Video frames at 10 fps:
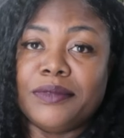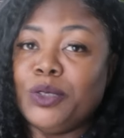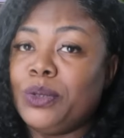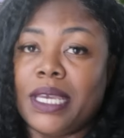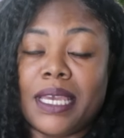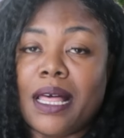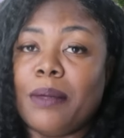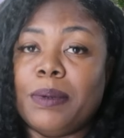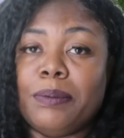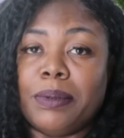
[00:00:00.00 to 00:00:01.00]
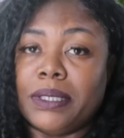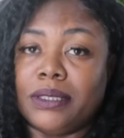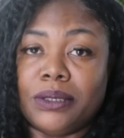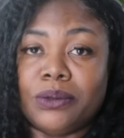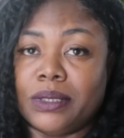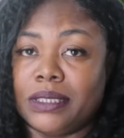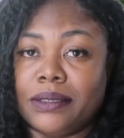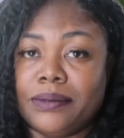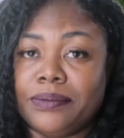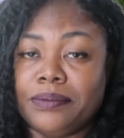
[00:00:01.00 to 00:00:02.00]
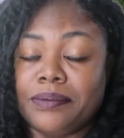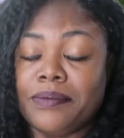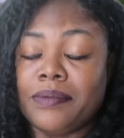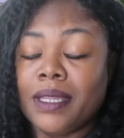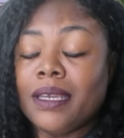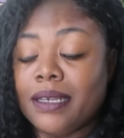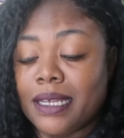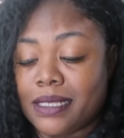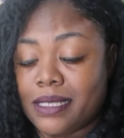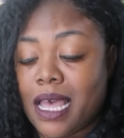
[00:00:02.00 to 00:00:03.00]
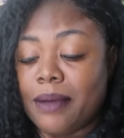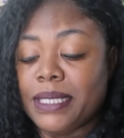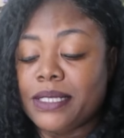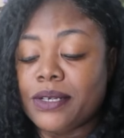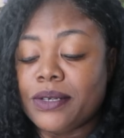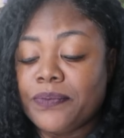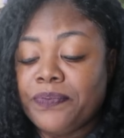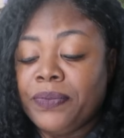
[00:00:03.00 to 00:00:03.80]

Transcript: You can't help it but do it. Next commenter.